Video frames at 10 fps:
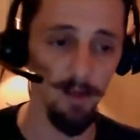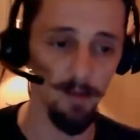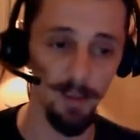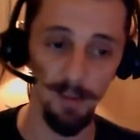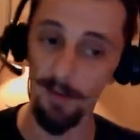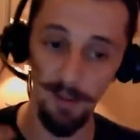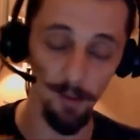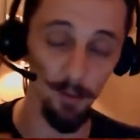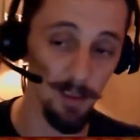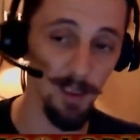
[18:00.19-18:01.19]
That's
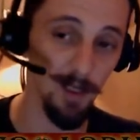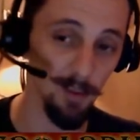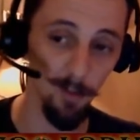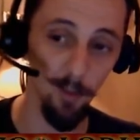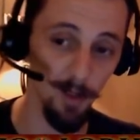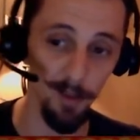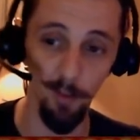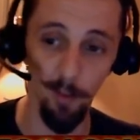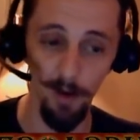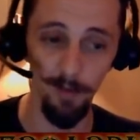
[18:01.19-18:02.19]
exactly where you
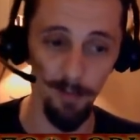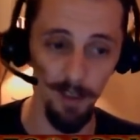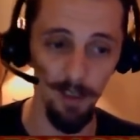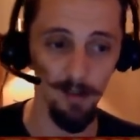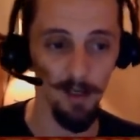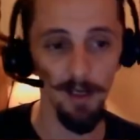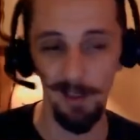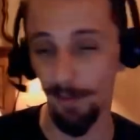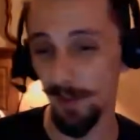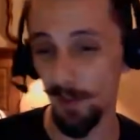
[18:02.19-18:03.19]
want to be,
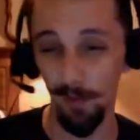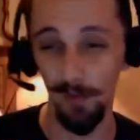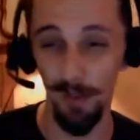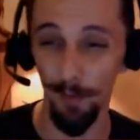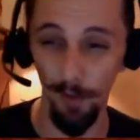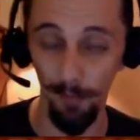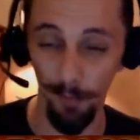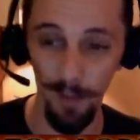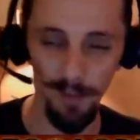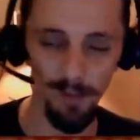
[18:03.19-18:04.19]
especially with a couple of
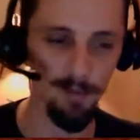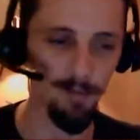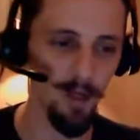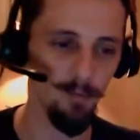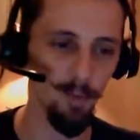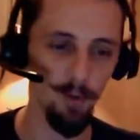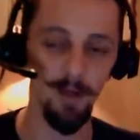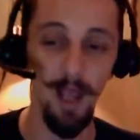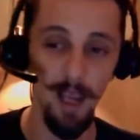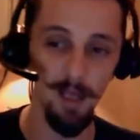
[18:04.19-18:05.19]
Braids in the main
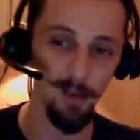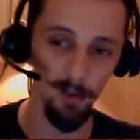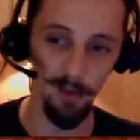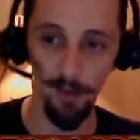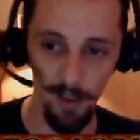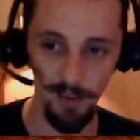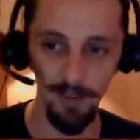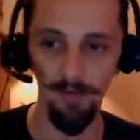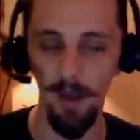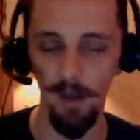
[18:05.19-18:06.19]
board and you're aggressive
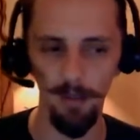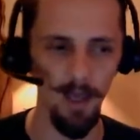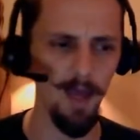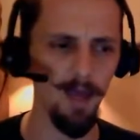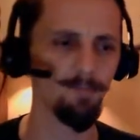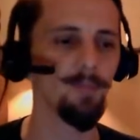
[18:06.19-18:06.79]
at that.